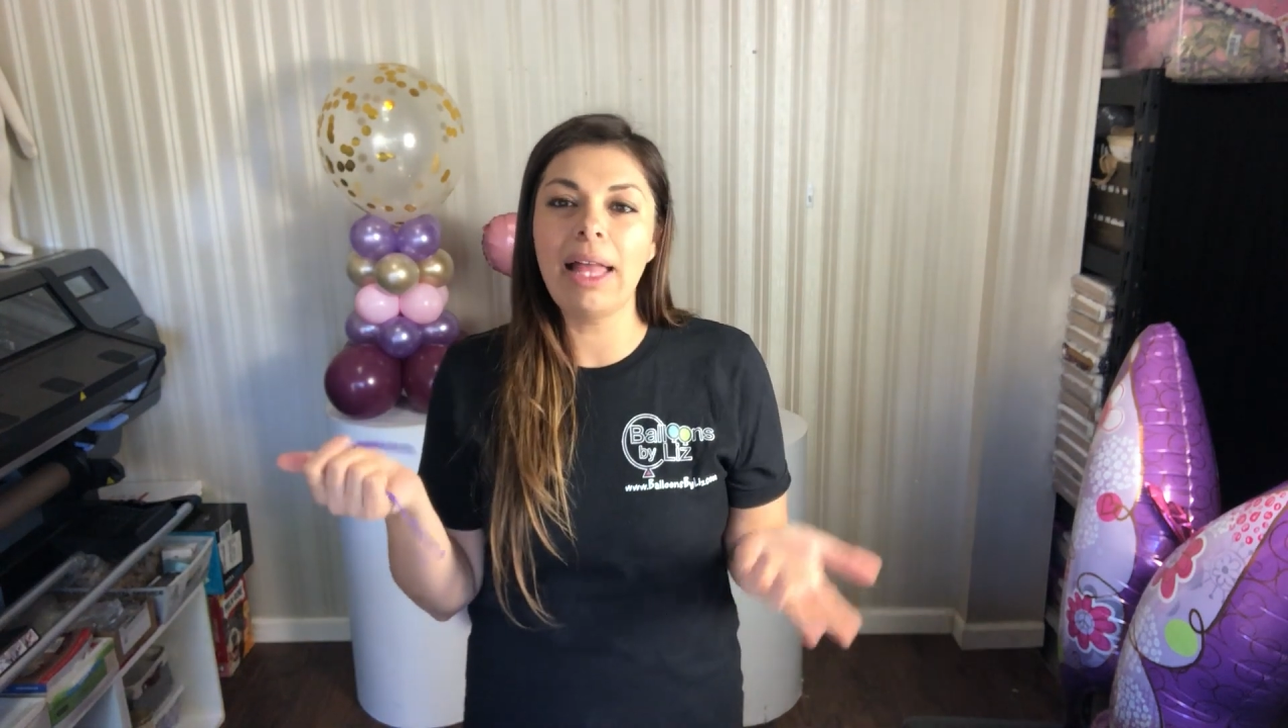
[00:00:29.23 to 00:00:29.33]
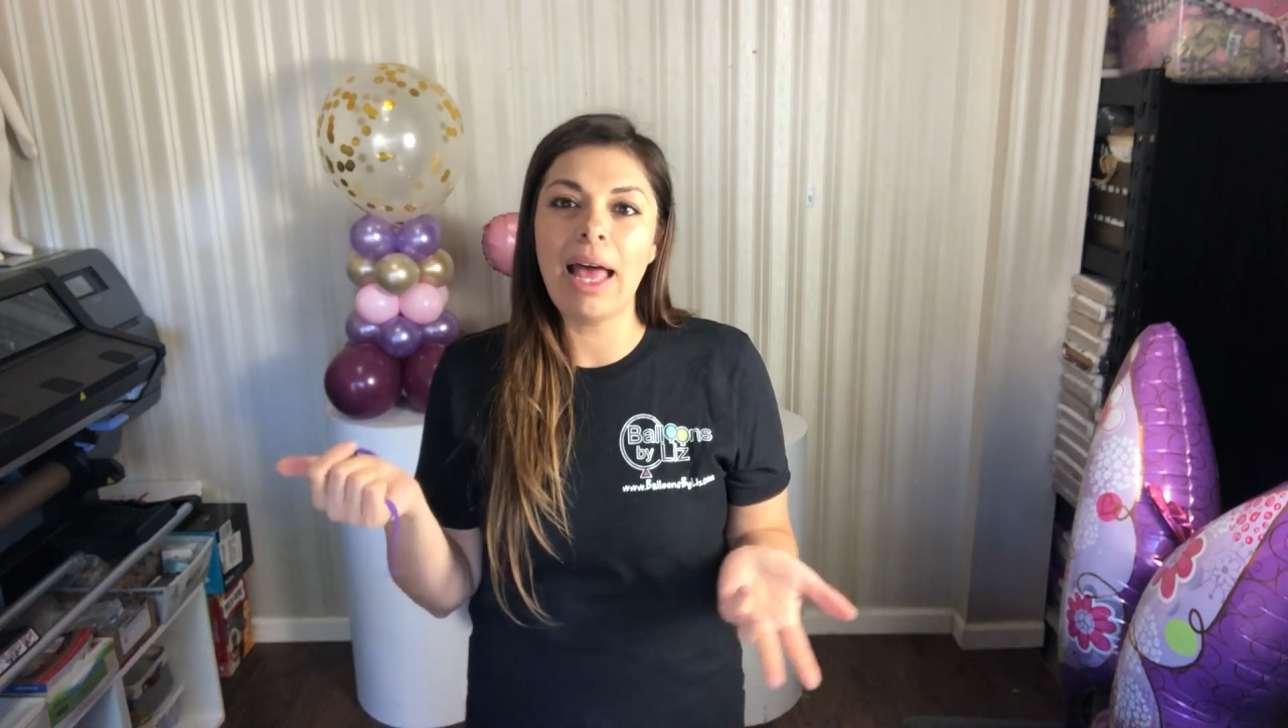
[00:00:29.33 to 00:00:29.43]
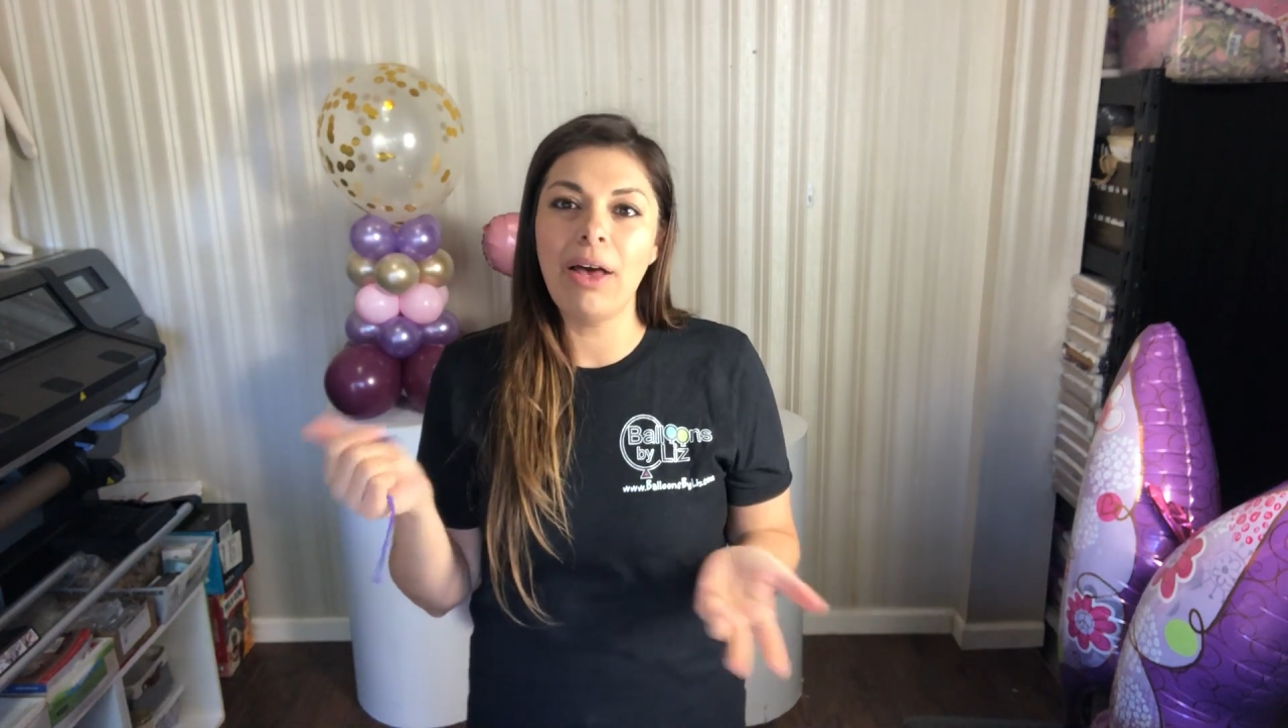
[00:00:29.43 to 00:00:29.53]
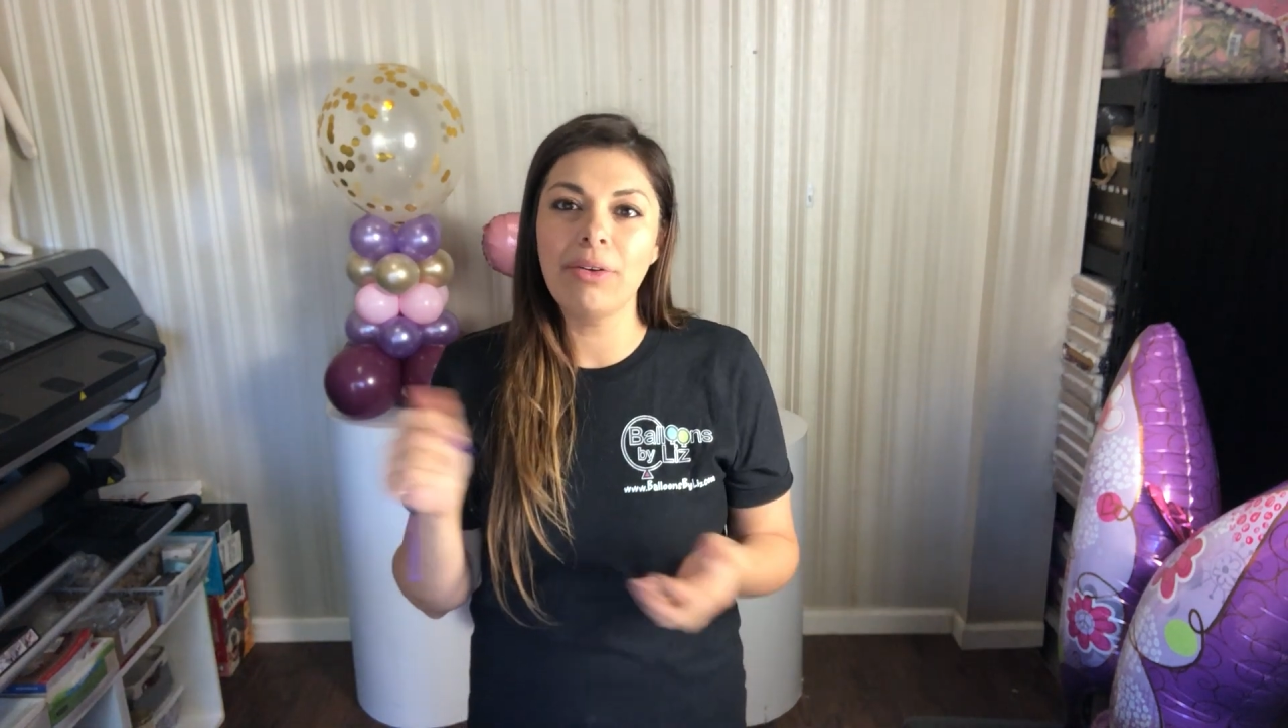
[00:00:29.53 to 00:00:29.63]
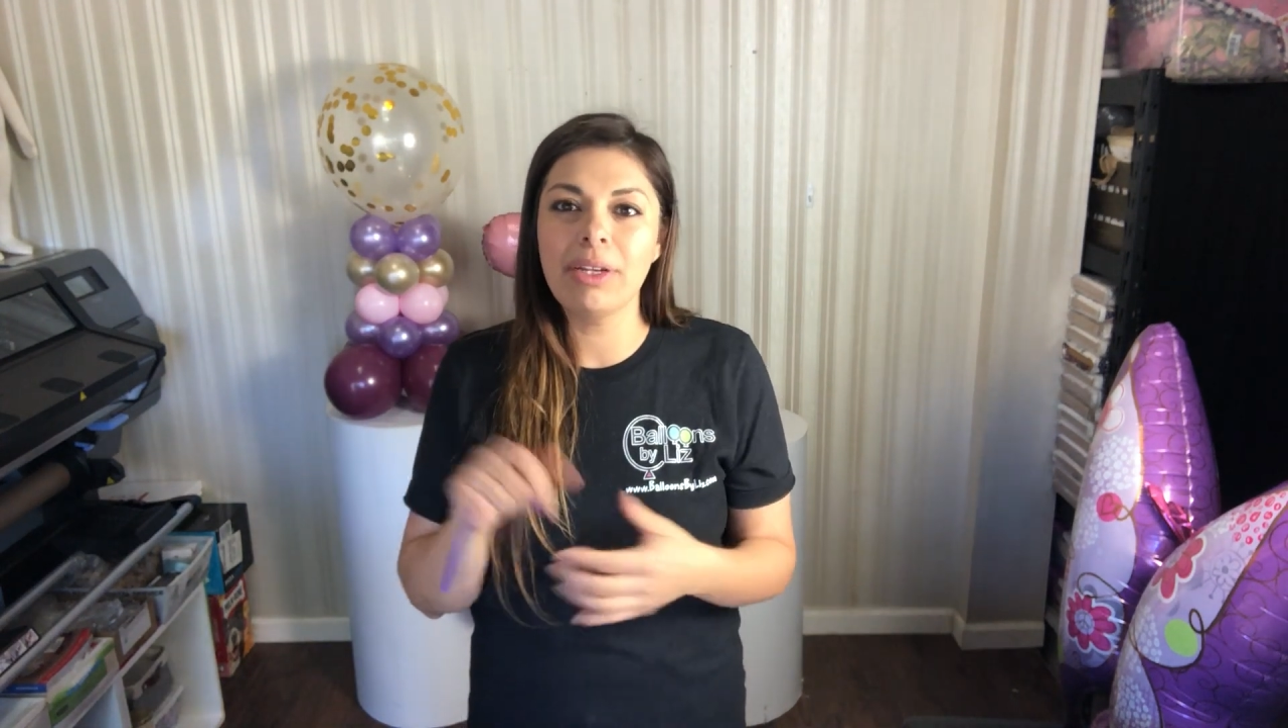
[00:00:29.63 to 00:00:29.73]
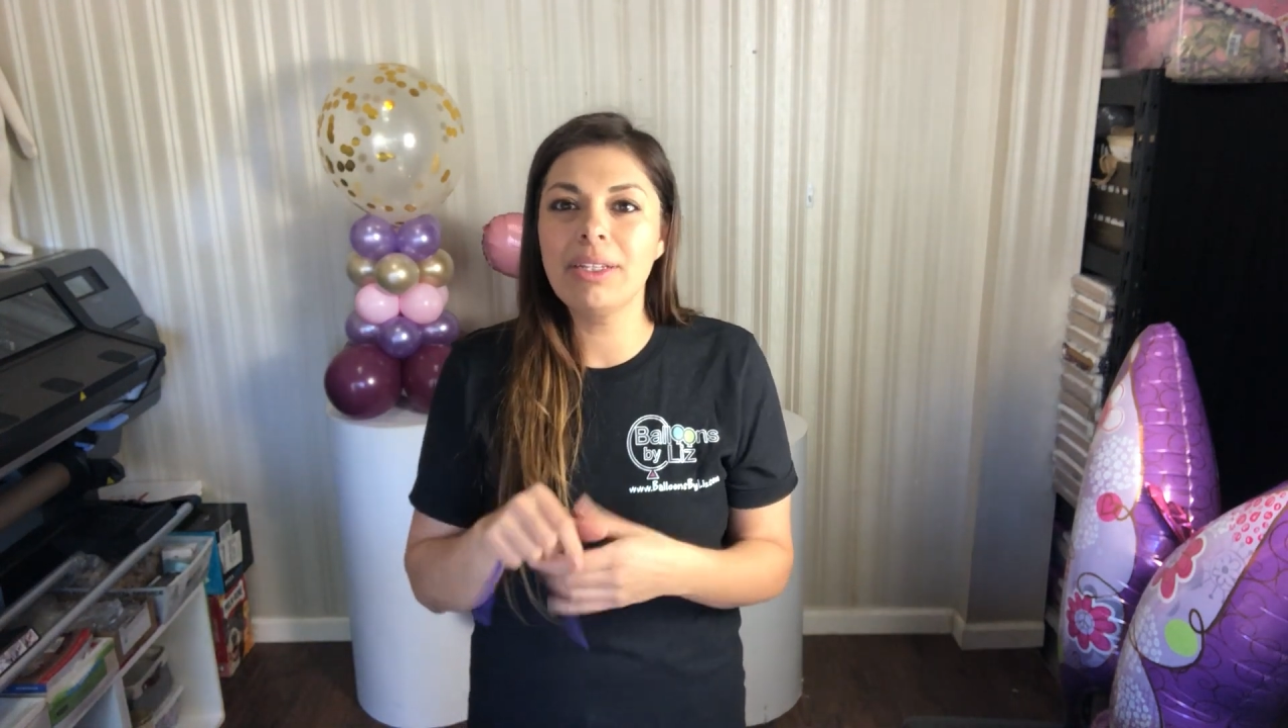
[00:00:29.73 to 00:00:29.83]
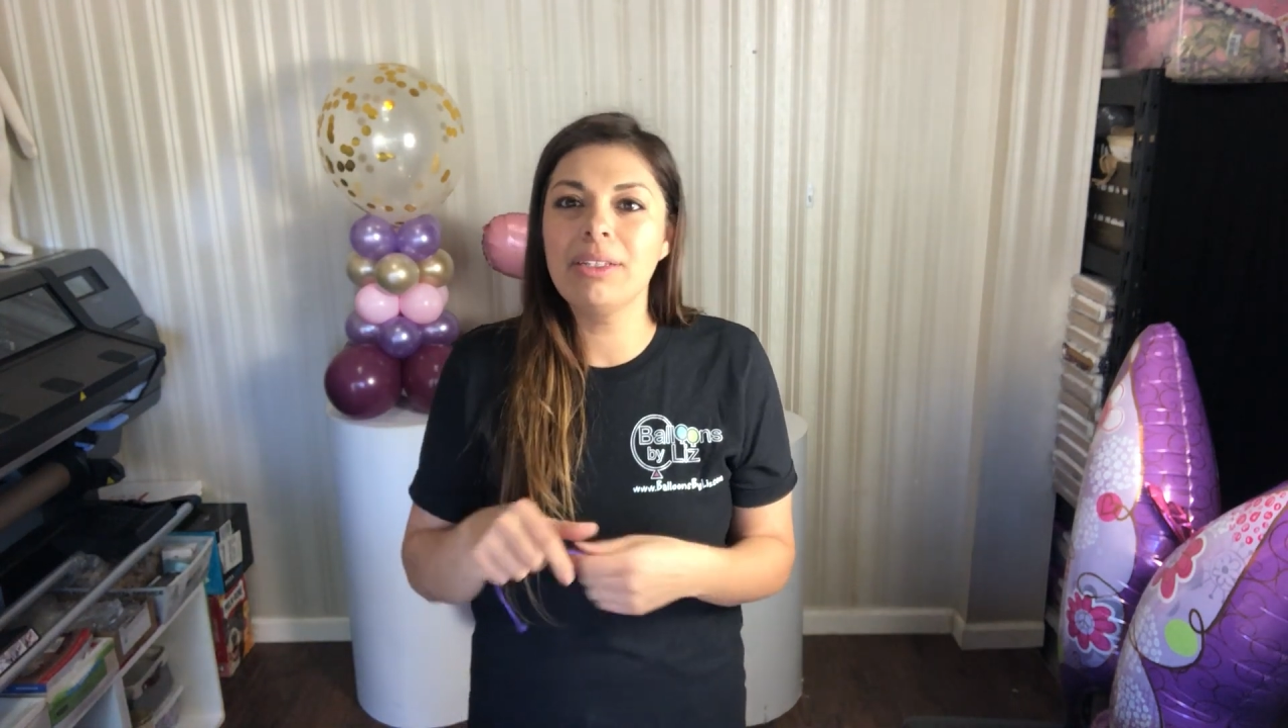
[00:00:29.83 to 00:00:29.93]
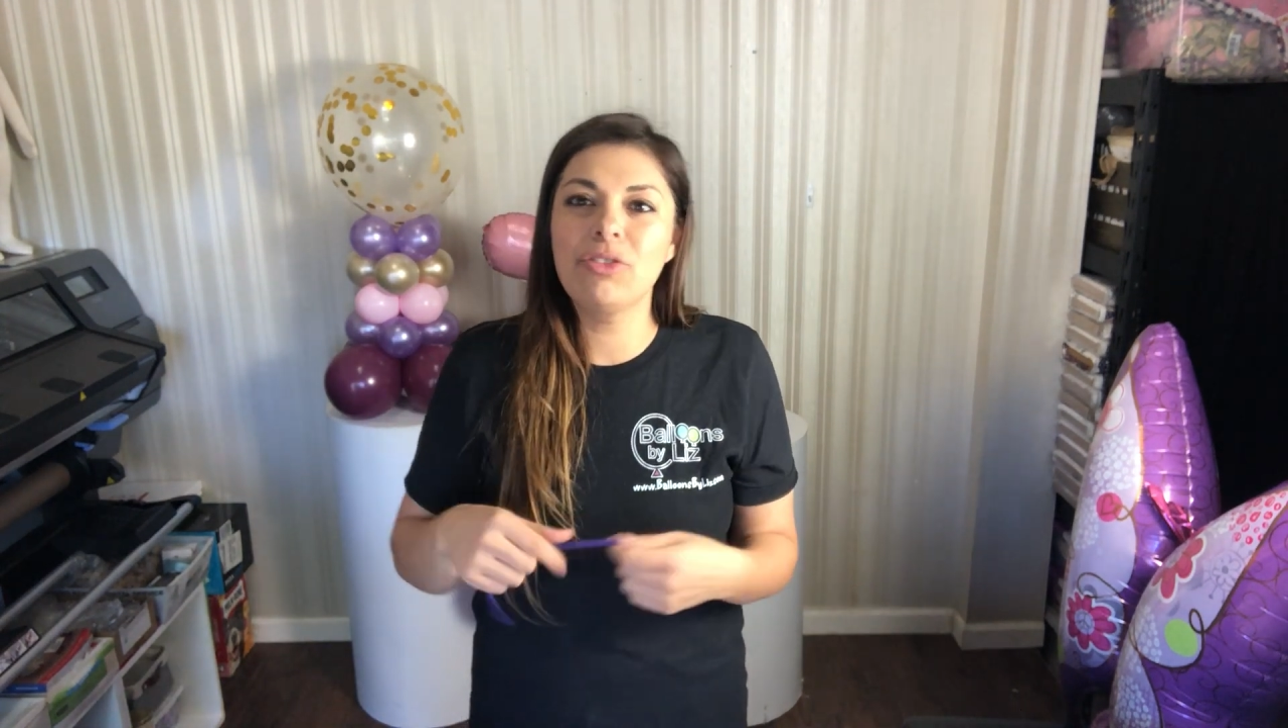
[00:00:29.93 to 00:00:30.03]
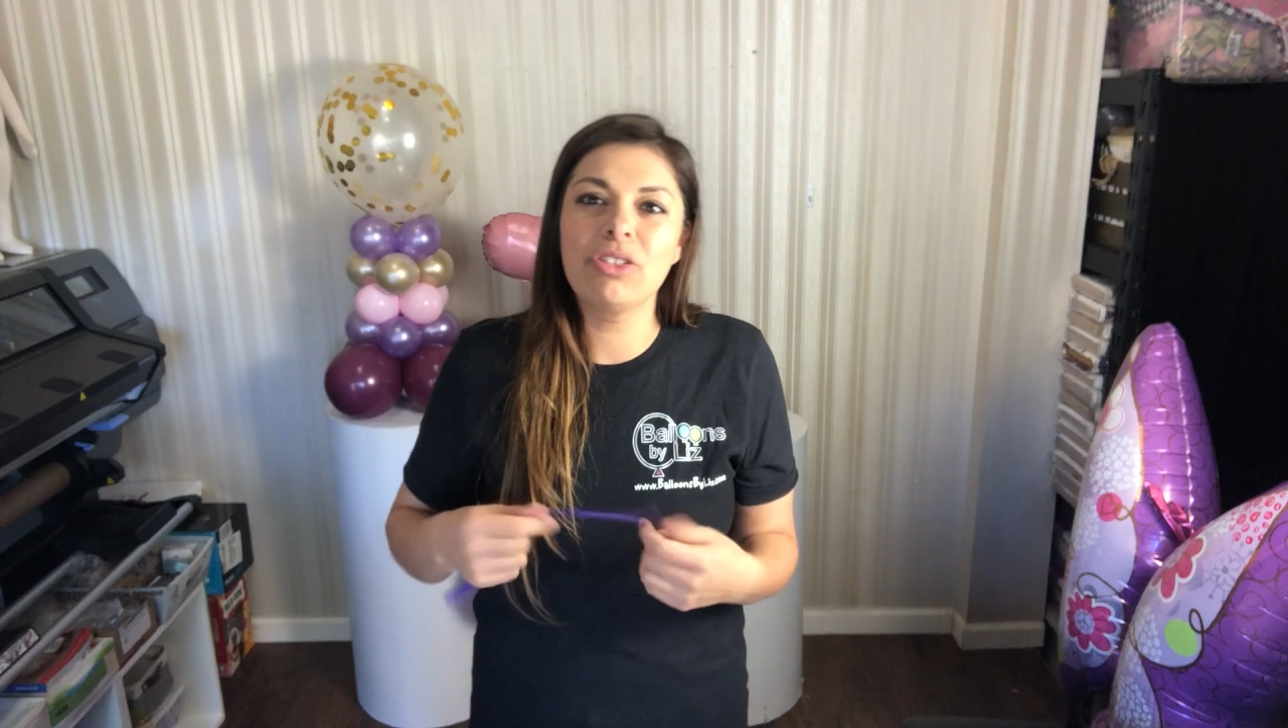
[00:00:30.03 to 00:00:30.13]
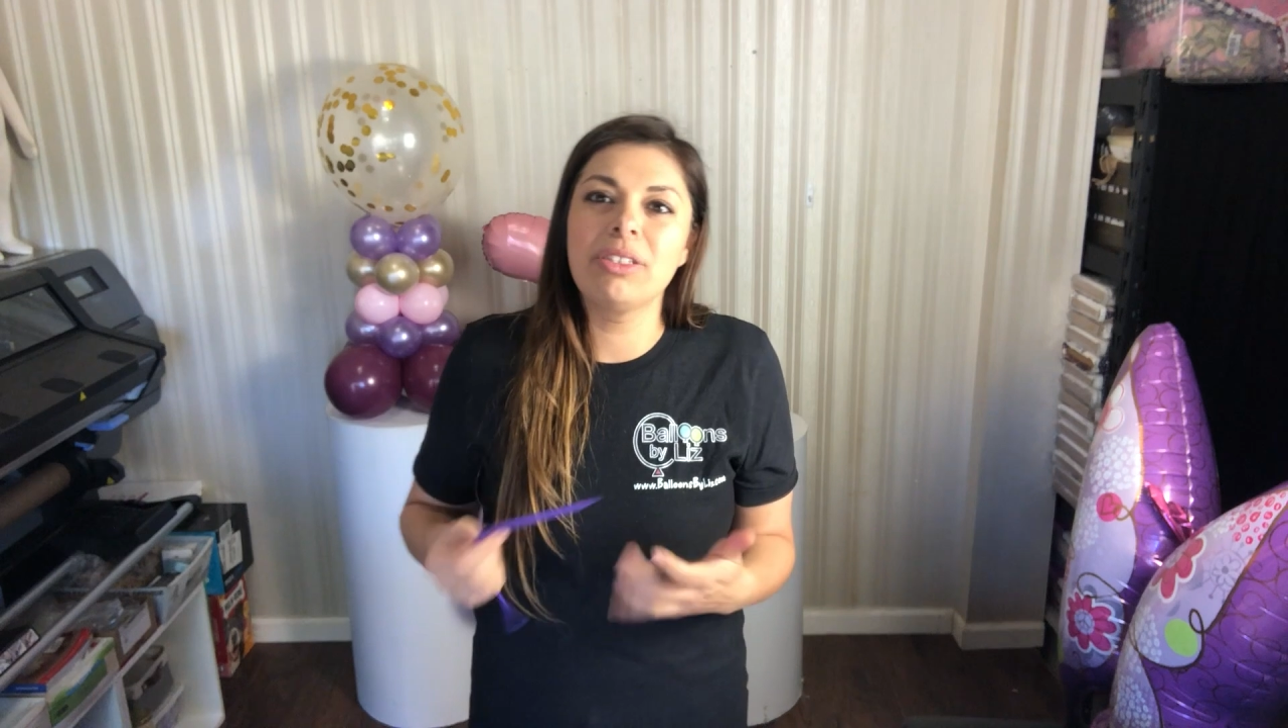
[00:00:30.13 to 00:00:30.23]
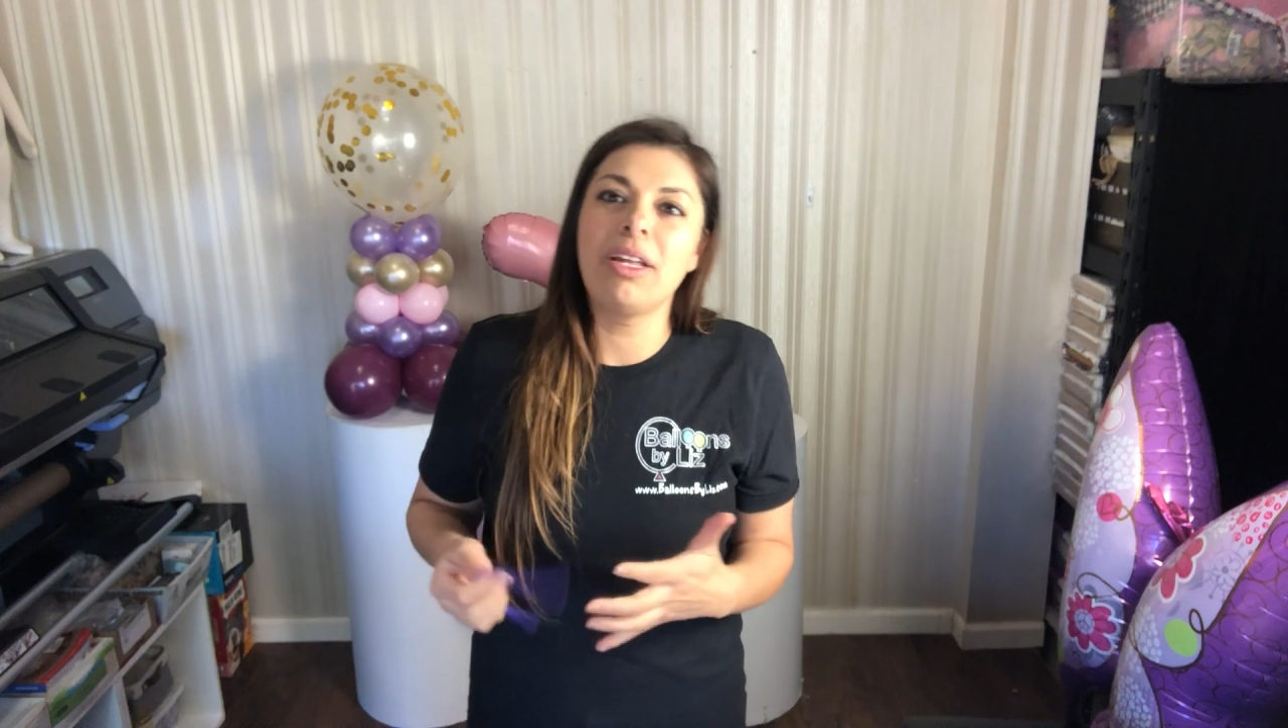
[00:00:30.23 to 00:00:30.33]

out and it's just